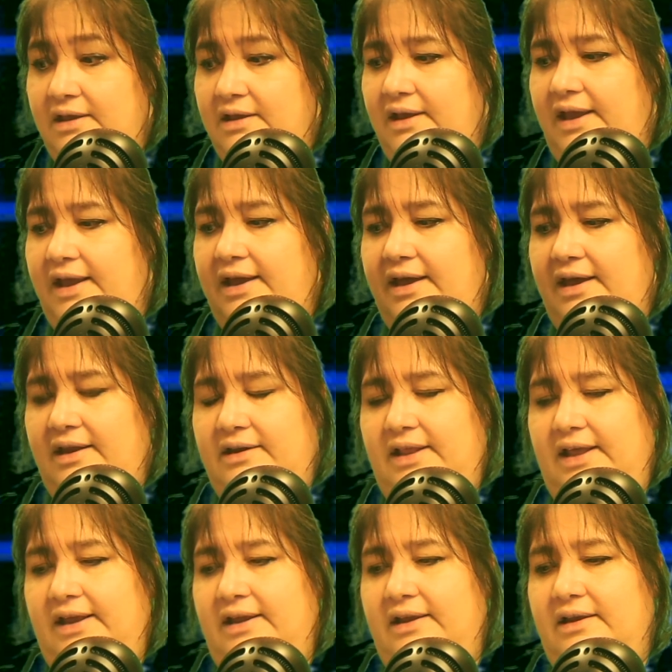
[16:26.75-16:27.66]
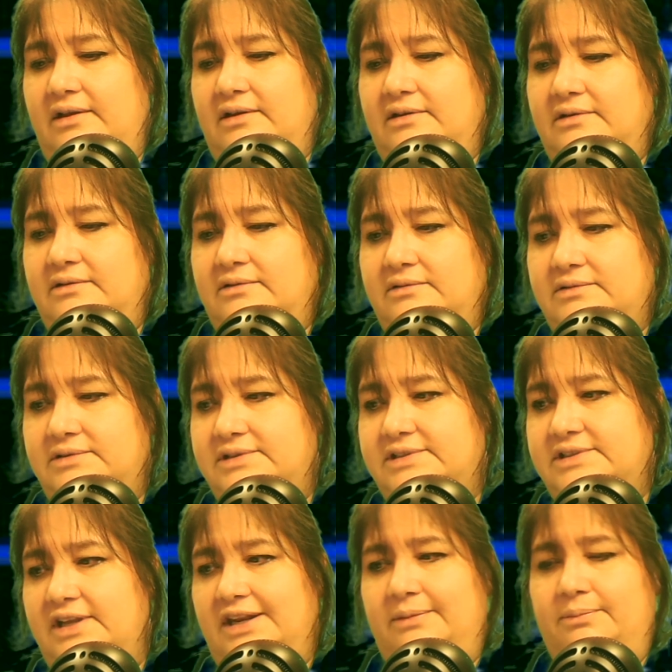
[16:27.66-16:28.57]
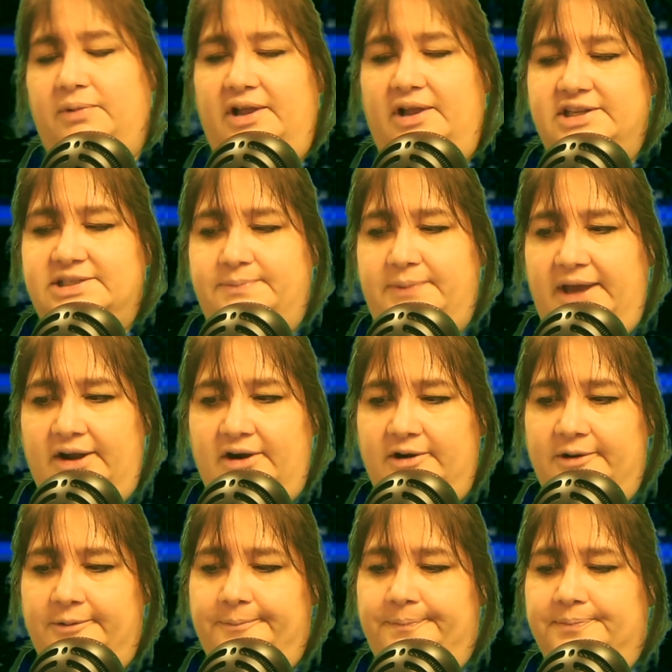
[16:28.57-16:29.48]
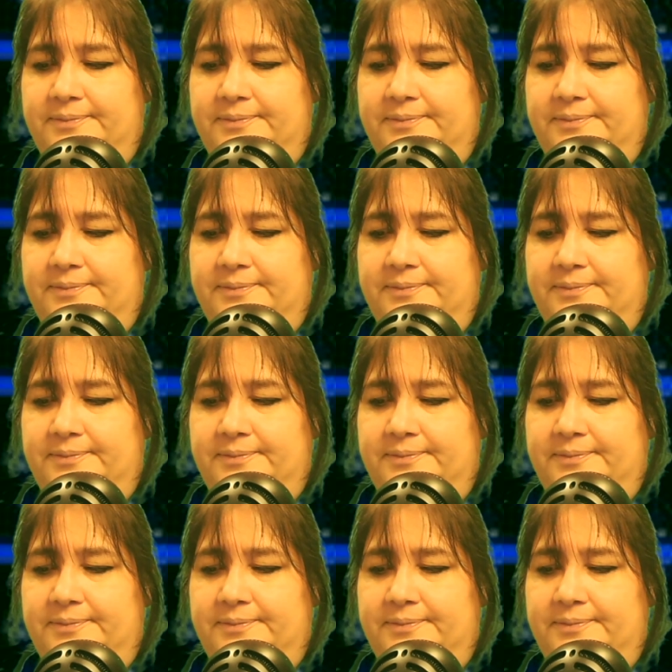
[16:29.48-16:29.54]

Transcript: and they study blood spatter.